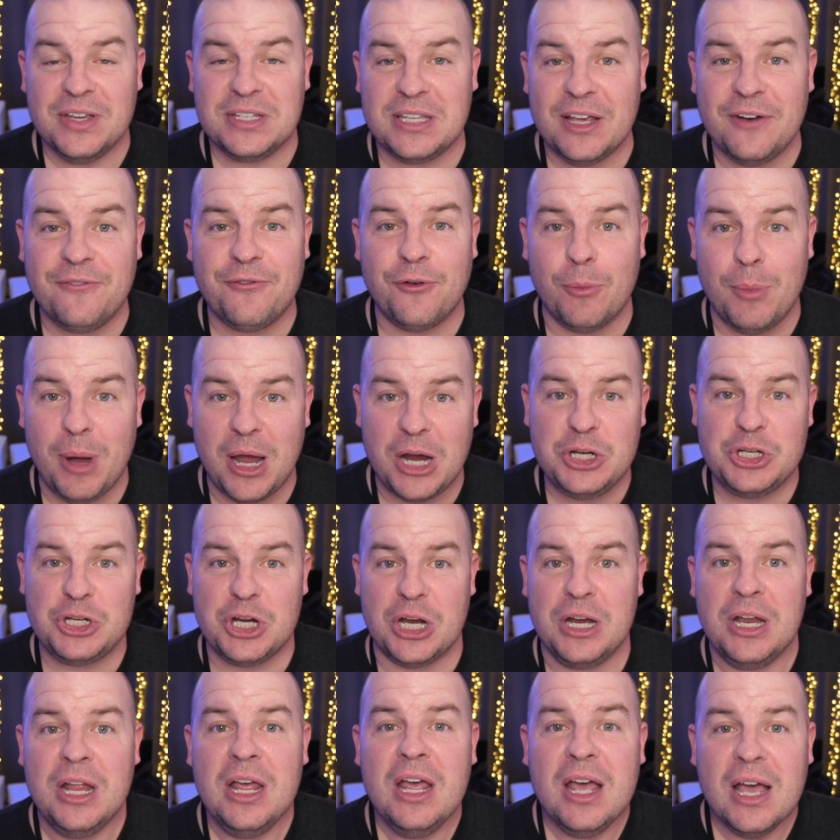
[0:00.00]
this
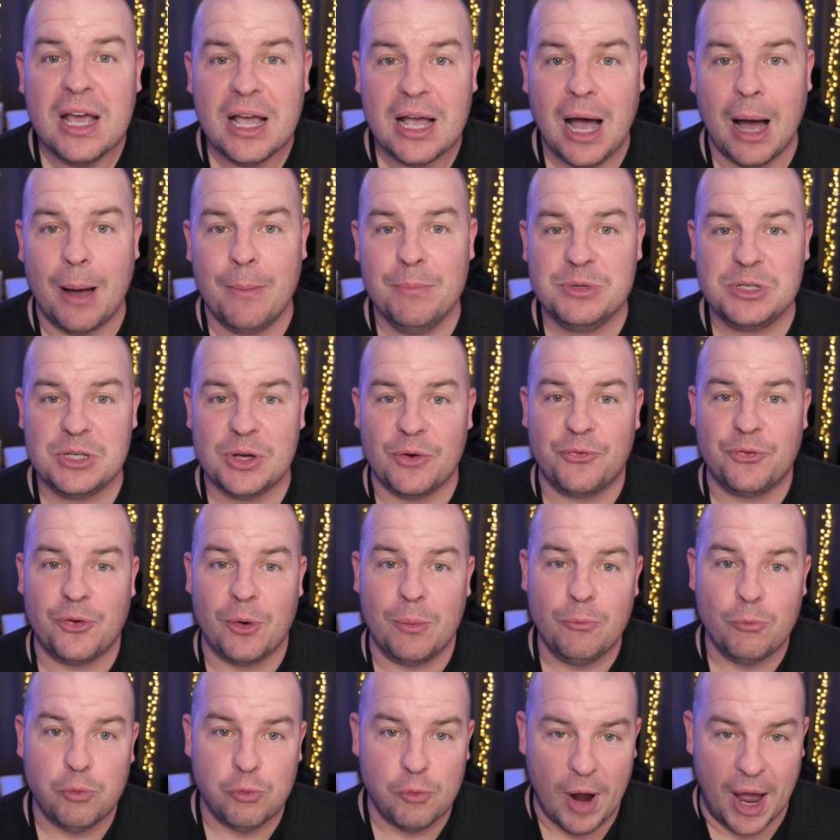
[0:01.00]
information comes
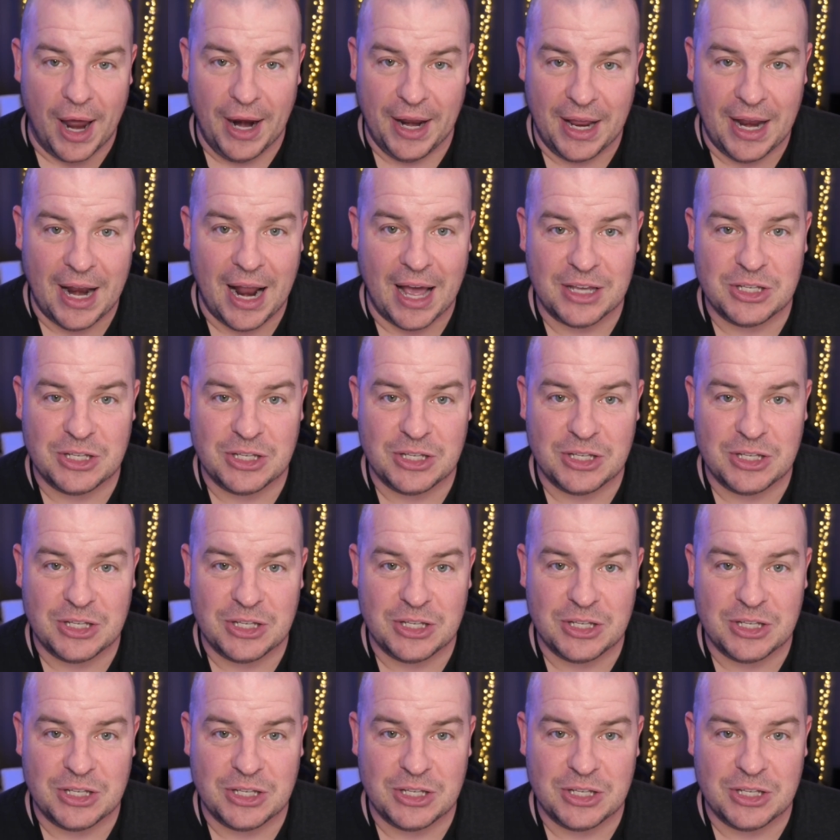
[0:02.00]
from Reddit.